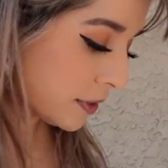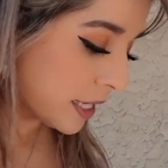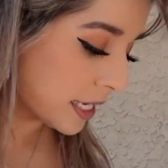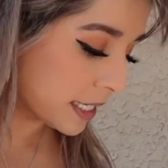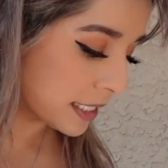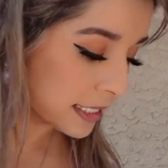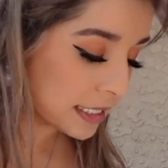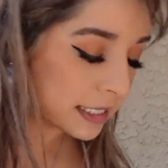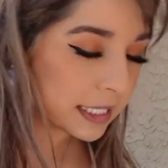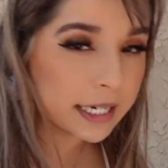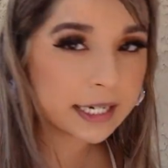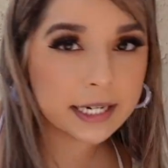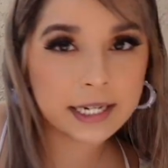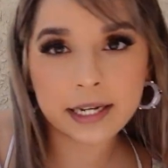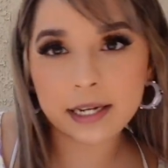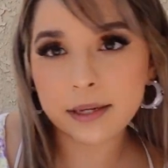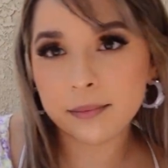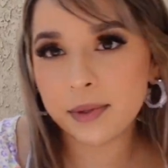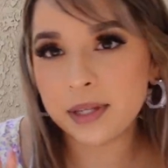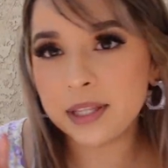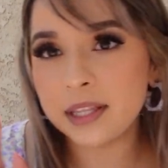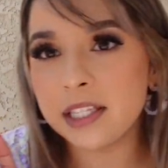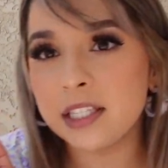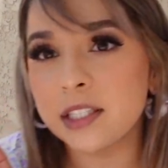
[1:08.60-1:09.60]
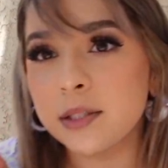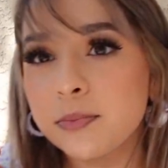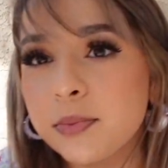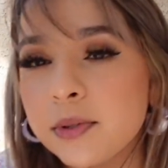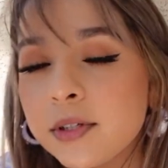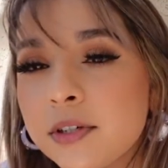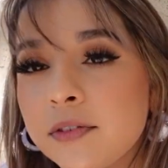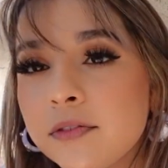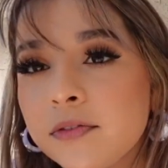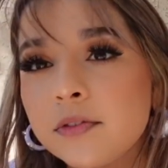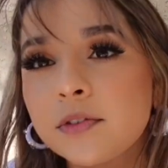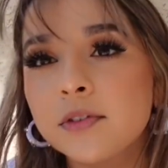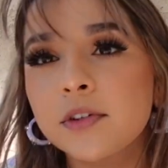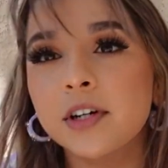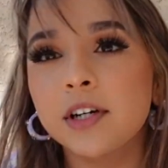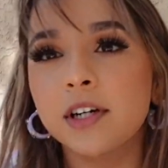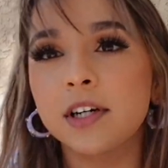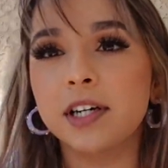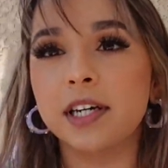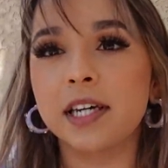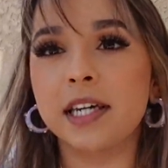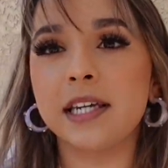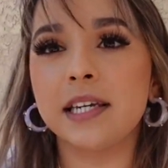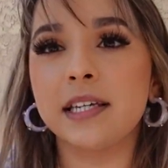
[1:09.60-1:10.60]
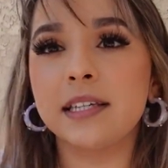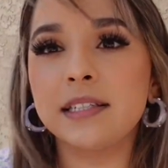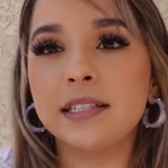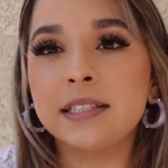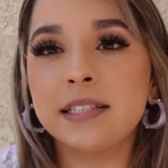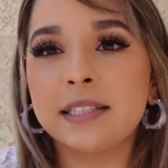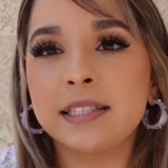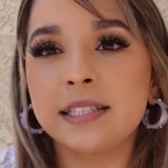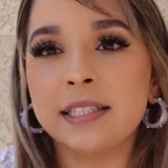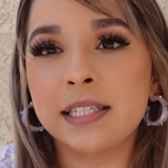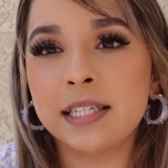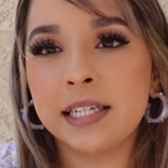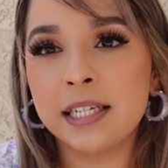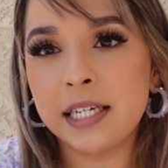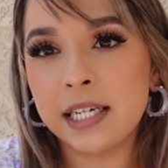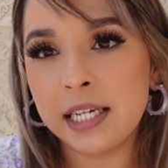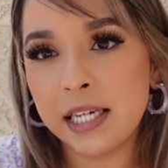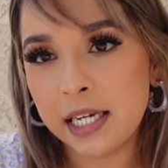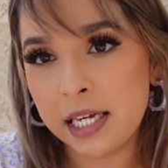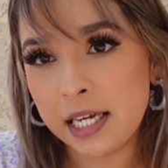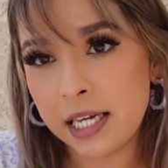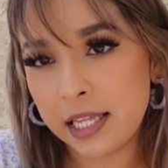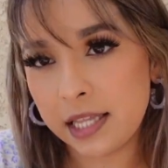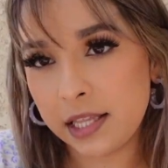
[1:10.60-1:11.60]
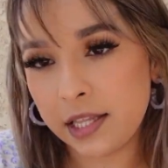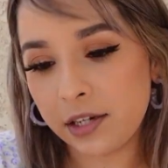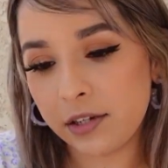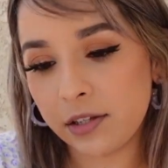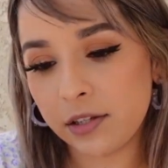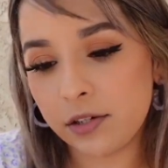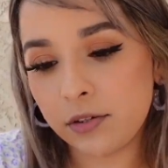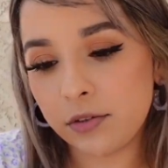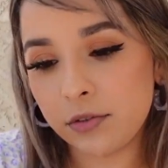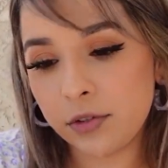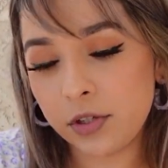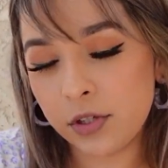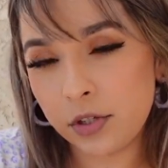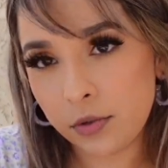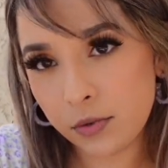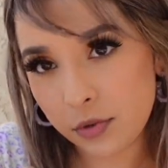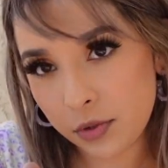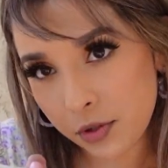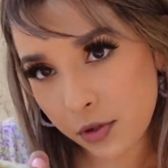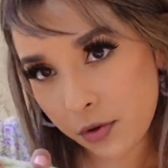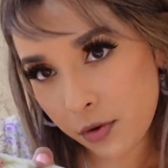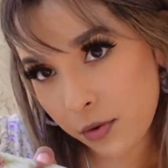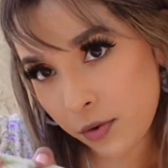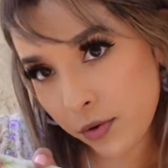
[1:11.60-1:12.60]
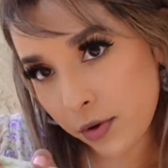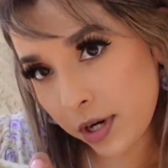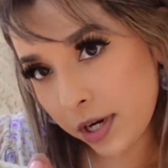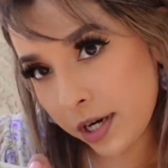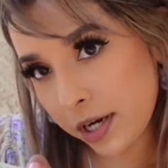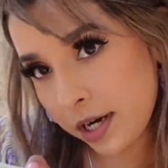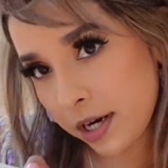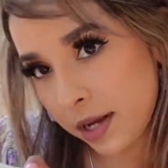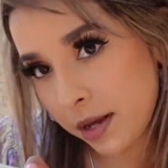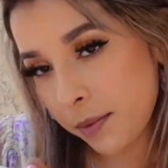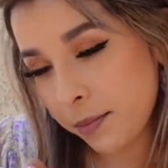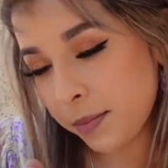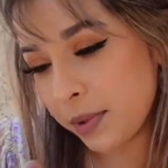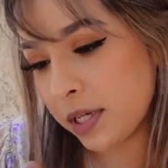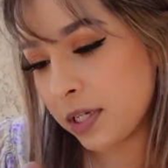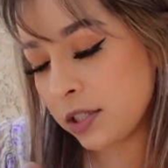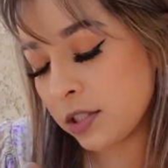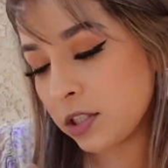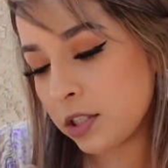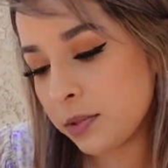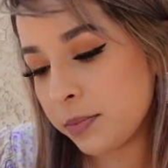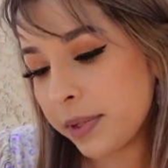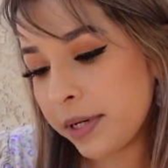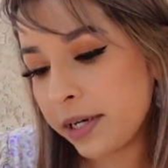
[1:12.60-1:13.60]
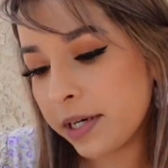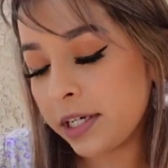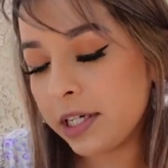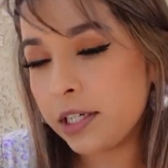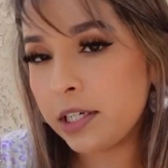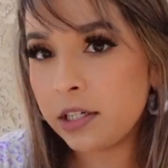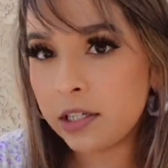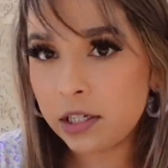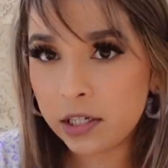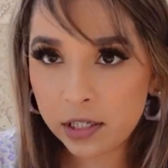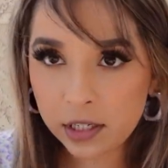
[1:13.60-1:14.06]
last night I made these beautiful cookies. They're little unicorn Pillsbury